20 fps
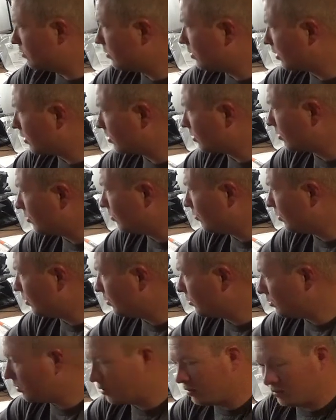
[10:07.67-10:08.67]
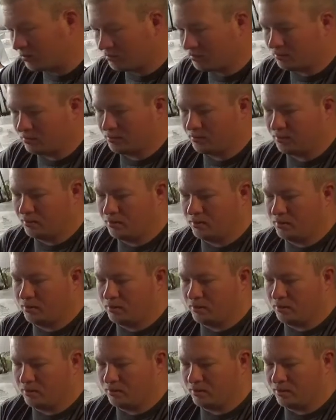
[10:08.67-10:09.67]
That's confusing.
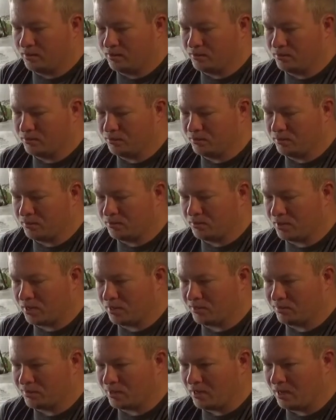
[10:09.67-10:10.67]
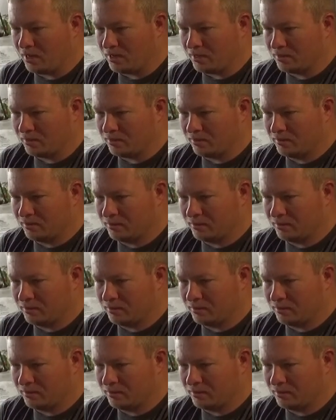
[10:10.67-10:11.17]
These are the same size.